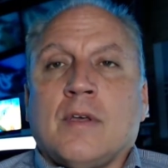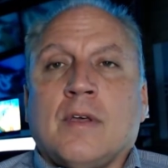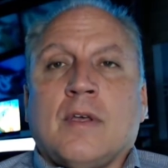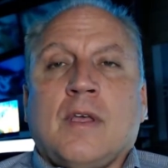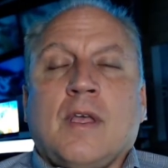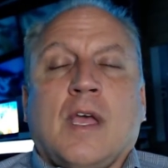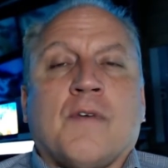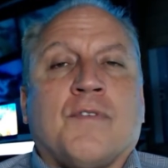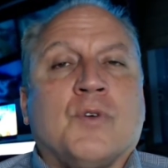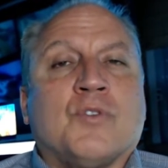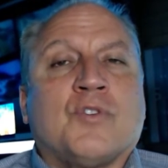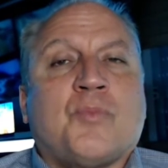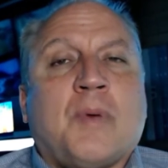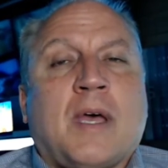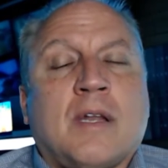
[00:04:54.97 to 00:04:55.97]
if you
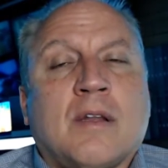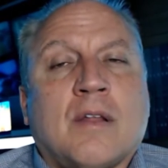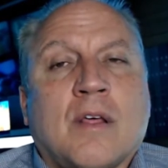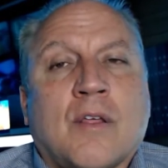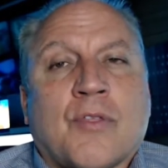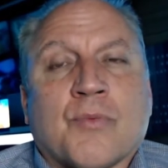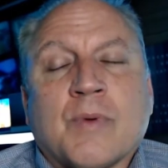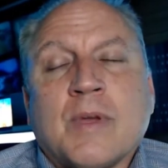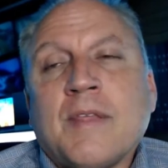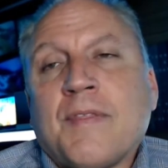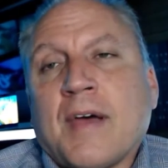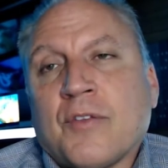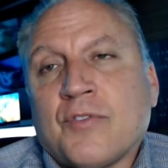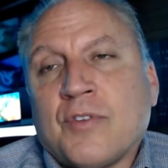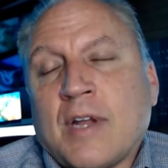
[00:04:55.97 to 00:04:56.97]
spend
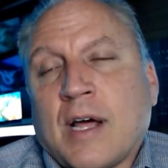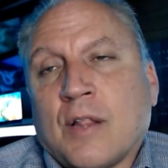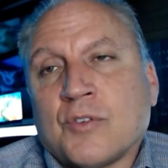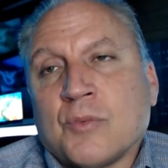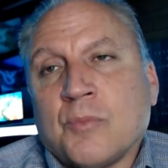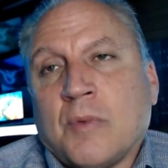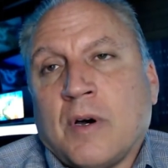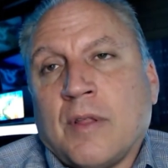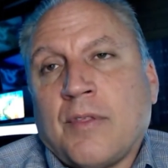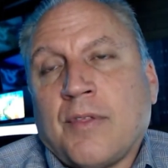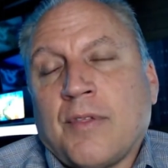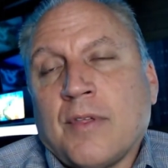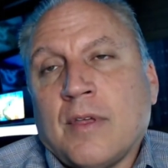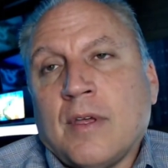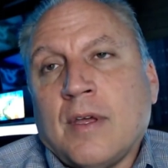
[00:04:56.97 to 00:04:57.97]
$3,000 a month